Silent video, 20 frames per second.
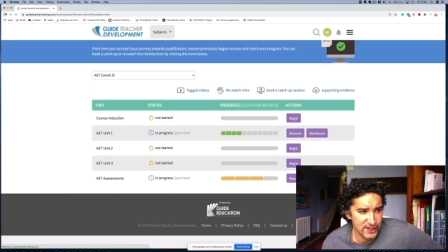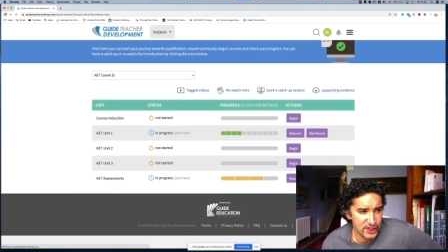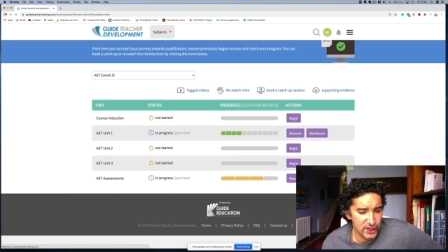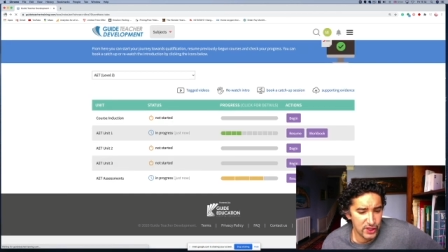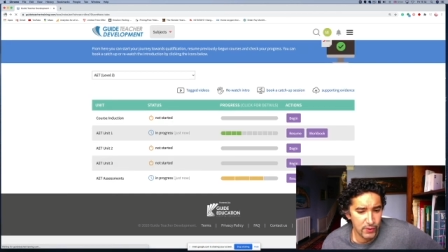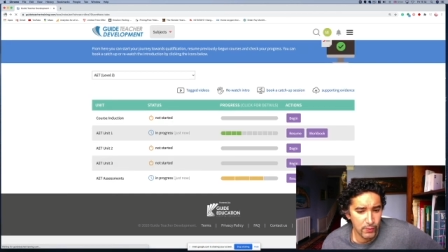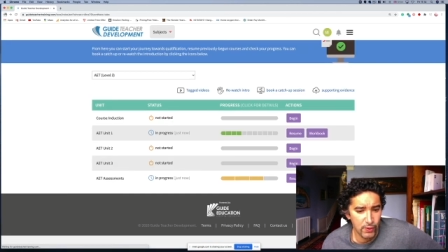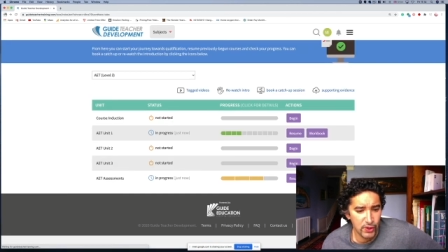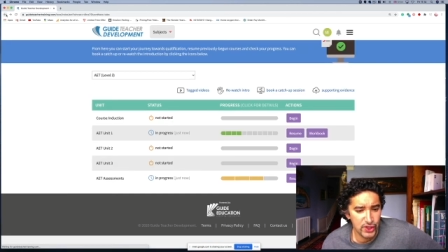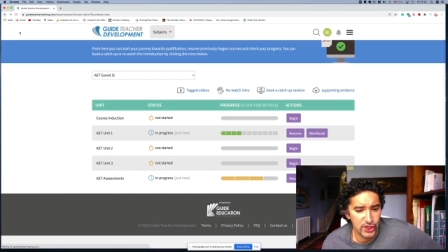you
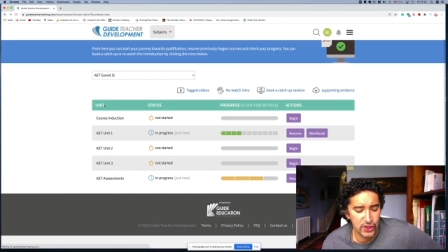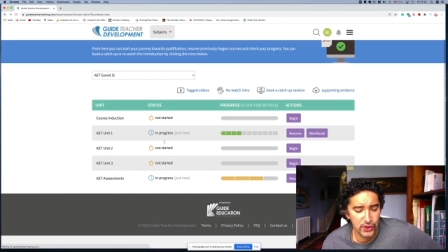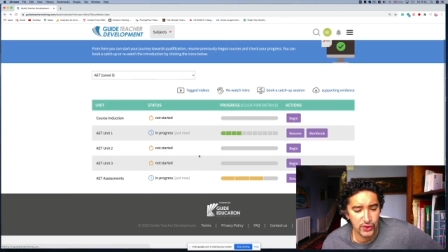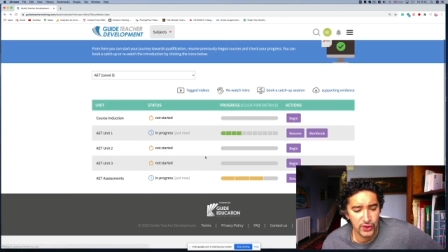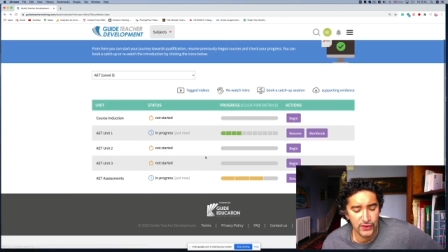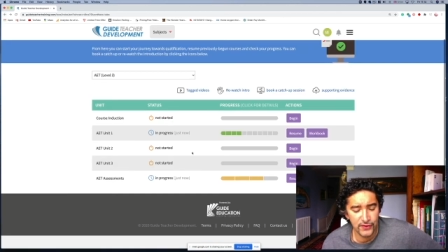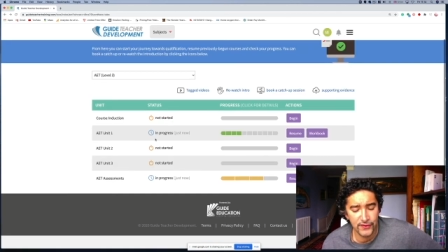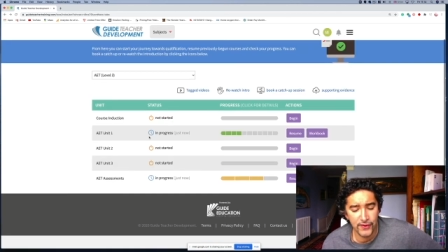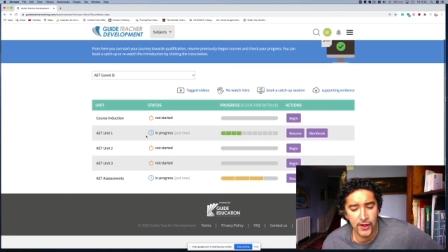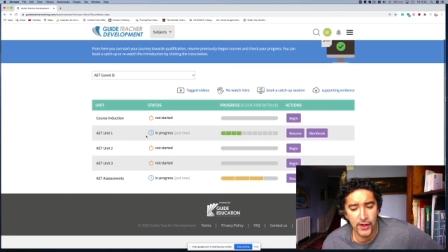can watch it on your
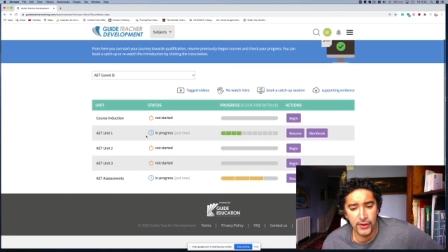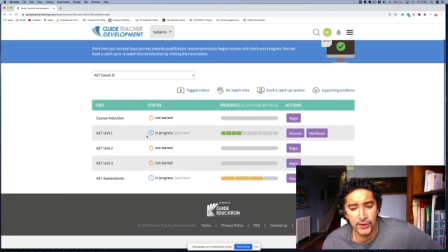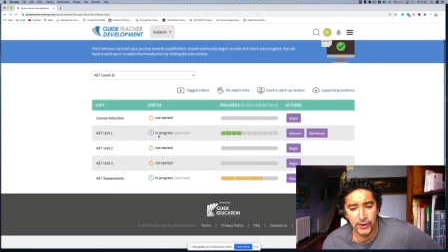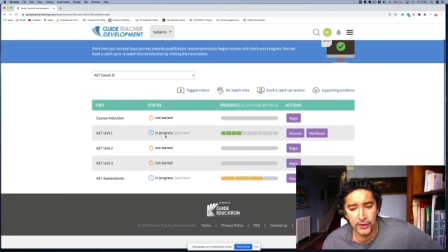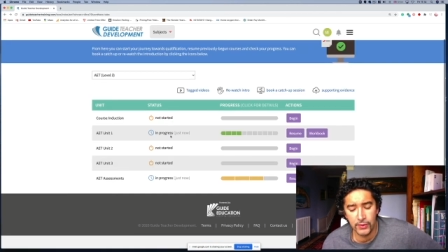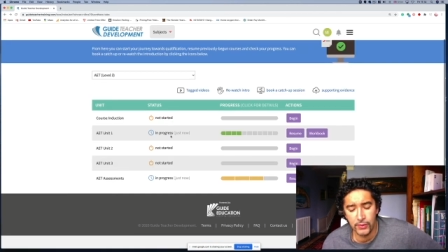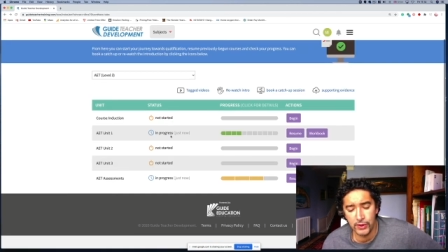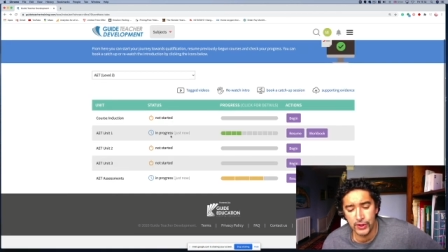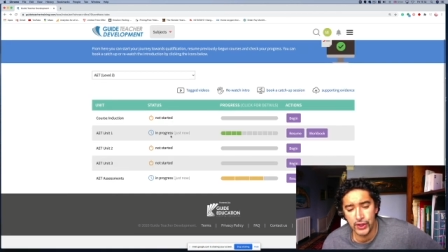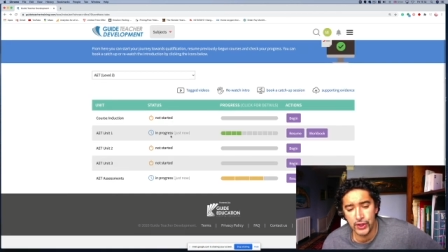phone, you
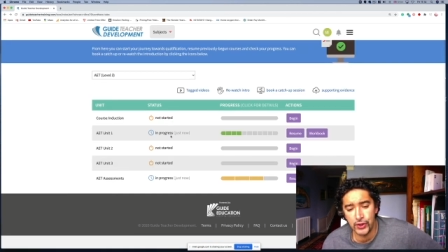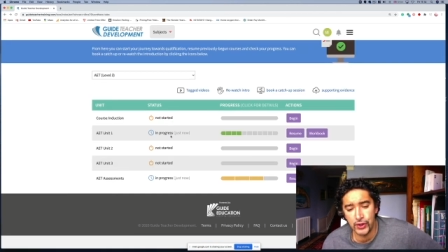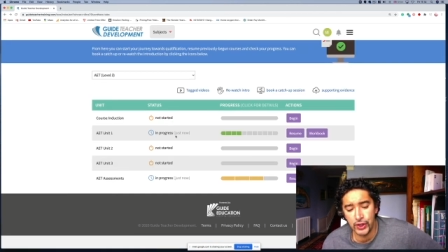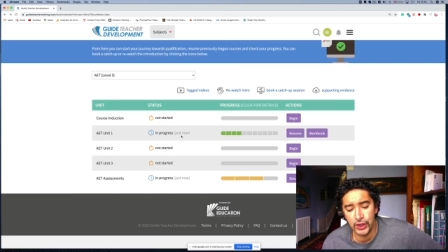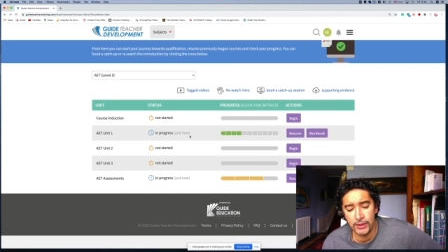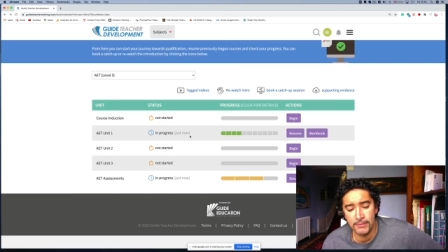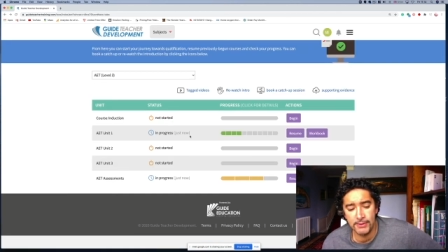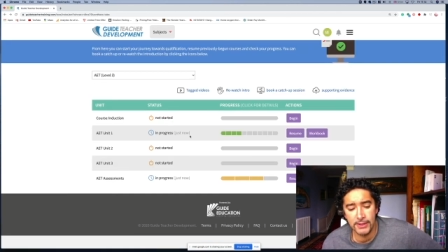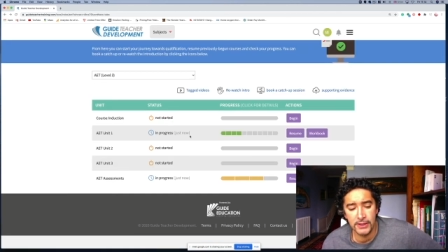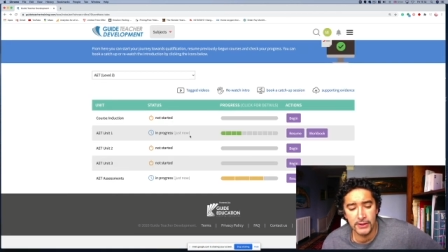can watch it on your
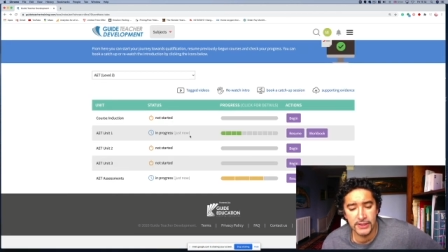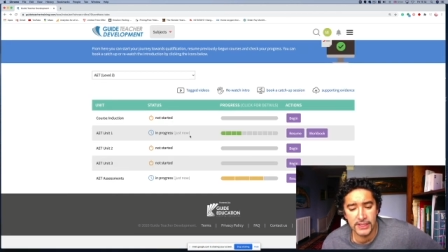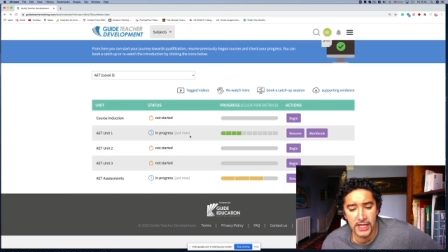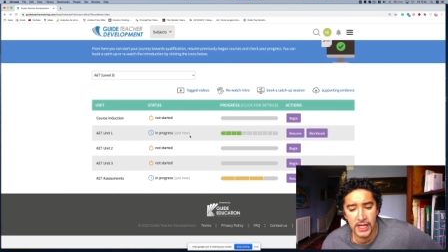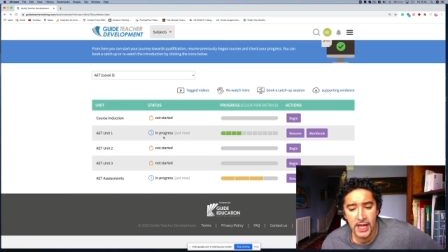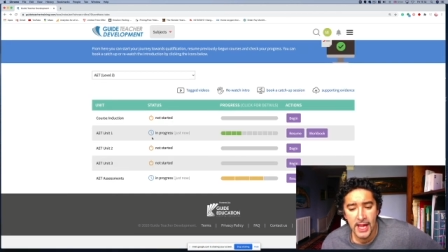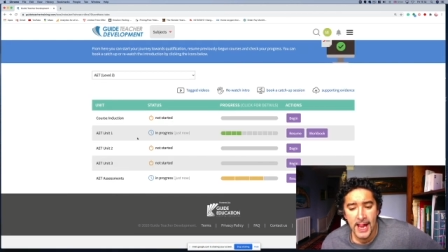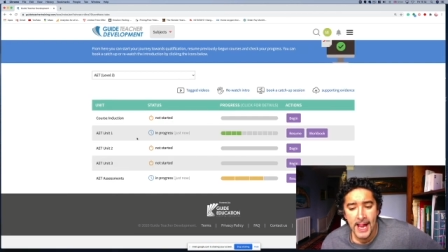computer,